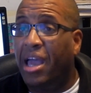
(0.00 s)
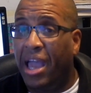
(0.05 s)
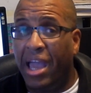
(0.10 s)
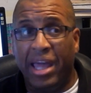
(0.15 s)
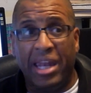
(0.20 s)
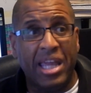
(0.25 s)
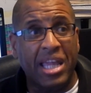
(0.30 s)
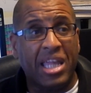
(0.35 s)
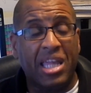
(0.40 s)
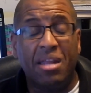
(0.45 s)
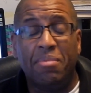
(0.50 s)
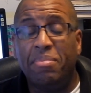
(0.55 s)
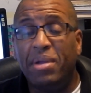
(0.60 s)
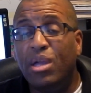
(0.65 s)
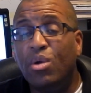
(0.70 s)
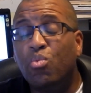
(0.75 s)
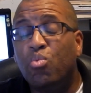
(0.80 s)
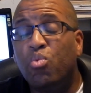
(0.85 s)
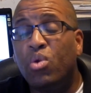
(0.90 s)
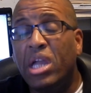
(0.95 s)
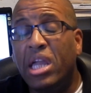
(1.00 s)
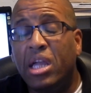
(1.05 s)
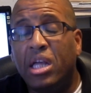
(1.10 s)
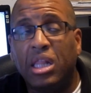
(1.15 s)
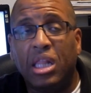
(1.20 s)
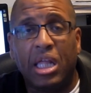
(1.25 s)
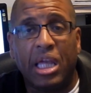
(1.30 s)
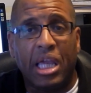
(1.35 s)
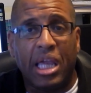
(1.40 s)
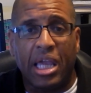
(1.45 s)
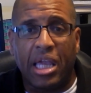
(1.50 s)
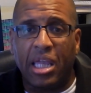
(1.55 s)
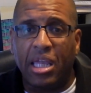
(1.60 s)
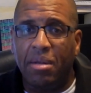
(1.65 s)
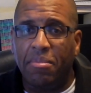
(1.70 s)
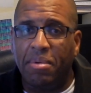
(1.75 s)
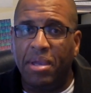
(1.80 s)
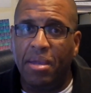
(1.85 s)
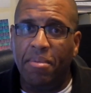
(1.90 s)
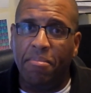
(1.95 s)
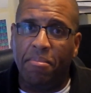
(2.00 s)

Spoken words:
And it could be weekly, it could be